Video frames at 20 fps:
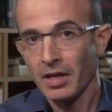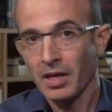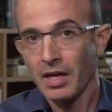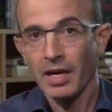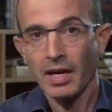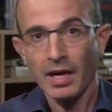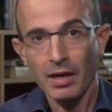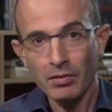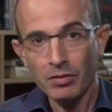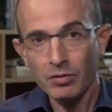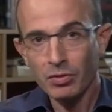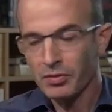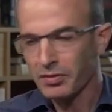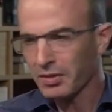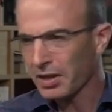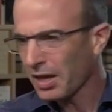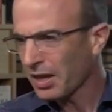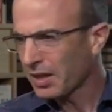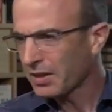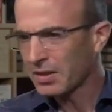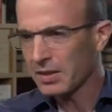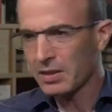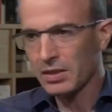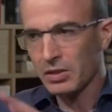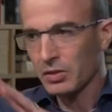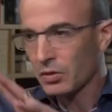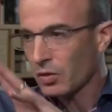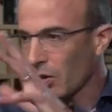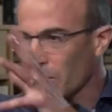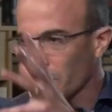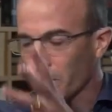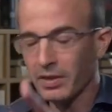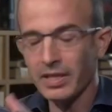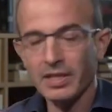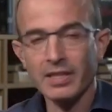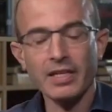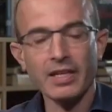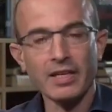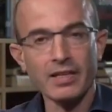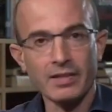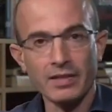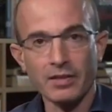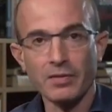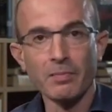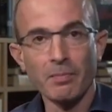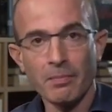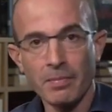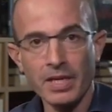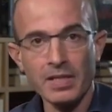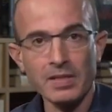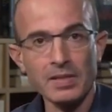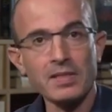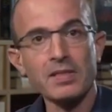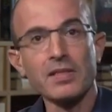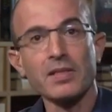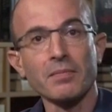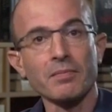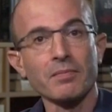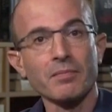how to take this complicated, messy